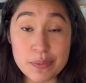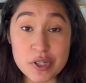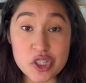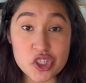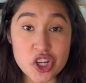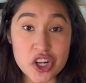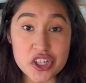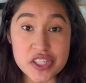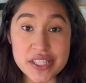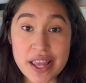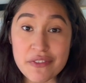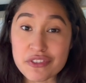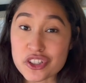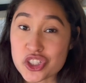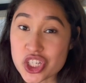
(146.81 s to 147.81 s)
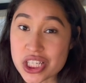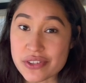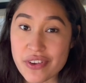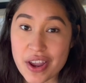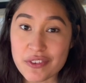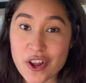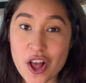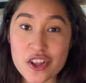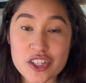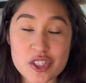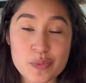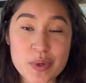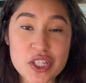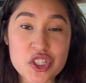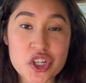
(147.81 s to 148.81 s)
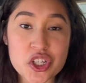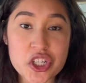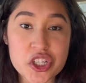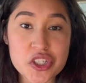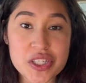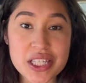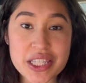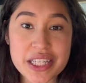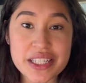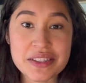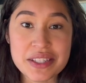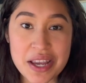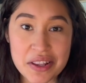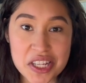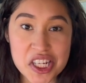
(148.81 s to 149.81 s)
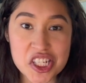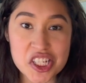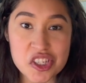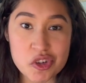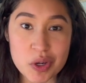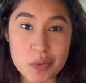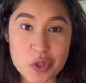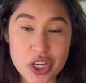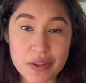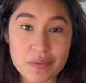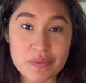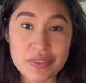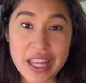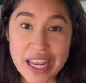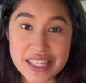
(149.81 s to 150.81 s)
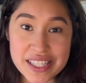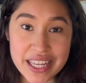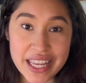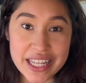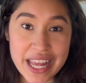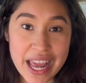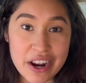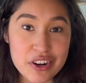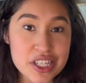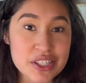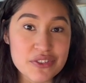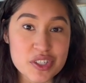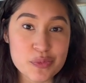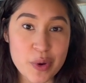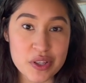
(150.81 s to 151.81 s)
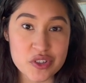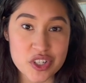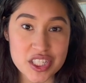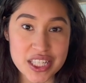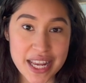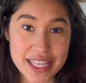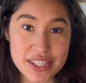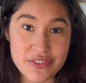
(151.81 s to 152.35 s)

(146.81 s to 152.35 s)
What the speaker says: your starter set for just $5, be sure to use the link down in the description. Thanks again to Harry's for sponsoring today's